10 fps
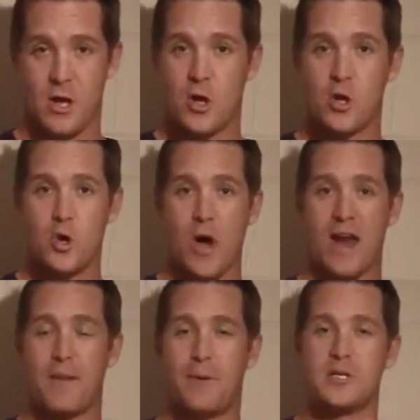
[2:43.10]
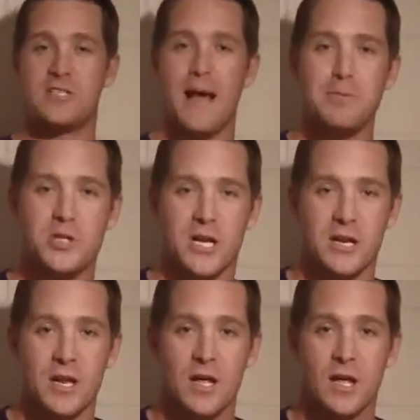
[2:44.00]
You had a
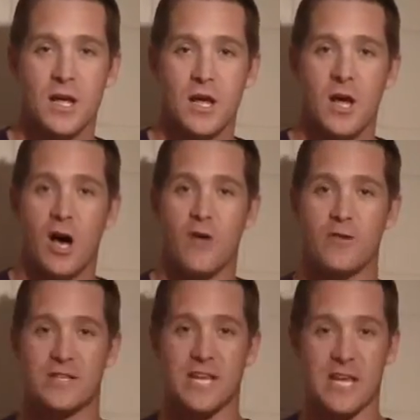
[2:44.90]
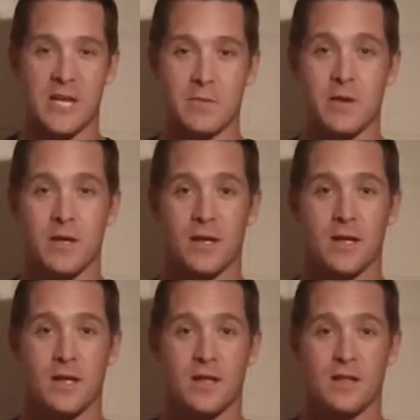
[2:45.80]
perception of a team.
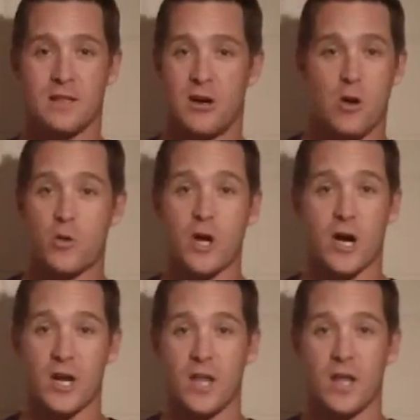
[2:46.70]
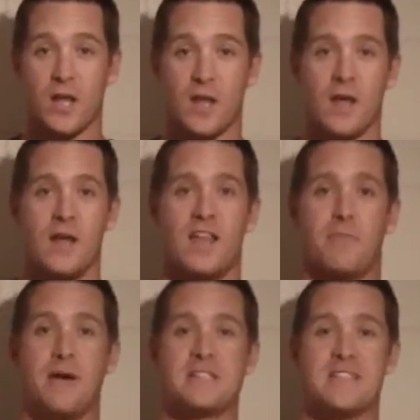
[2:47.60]
They're no good. They're
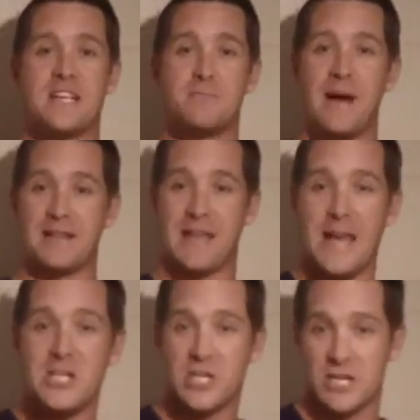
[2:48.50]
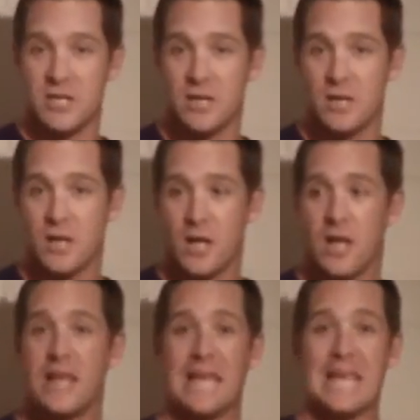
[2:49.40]
placed an expectation,
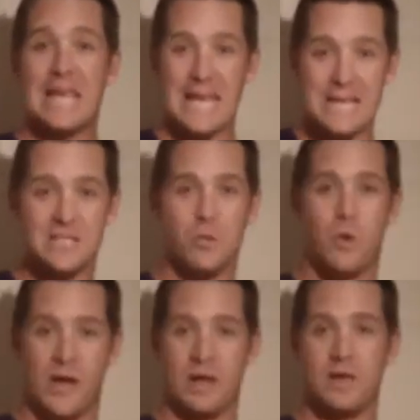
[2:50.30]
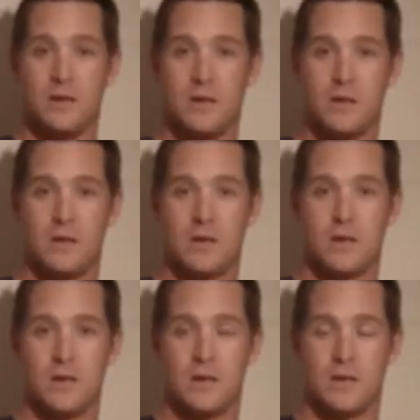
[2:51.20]
easy win,
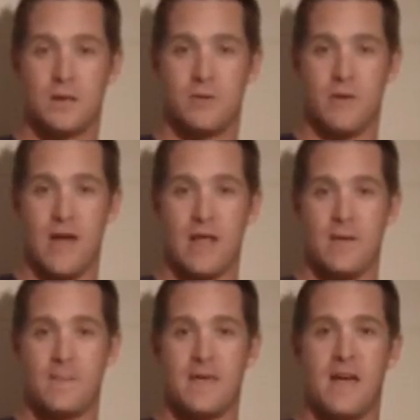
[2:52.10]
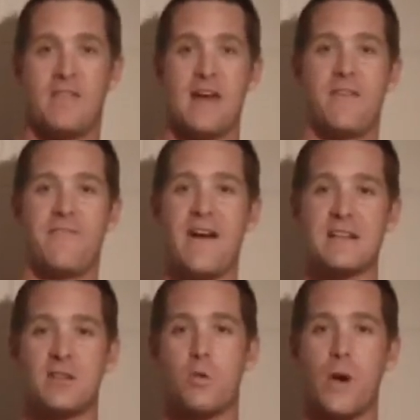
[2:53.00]
right? And that
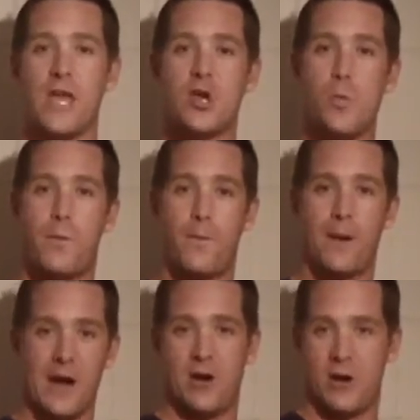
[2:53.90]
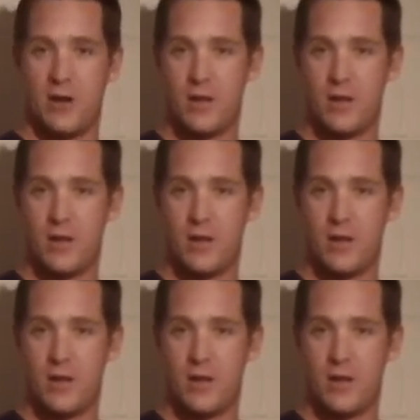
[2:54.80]
affected the way you prepared.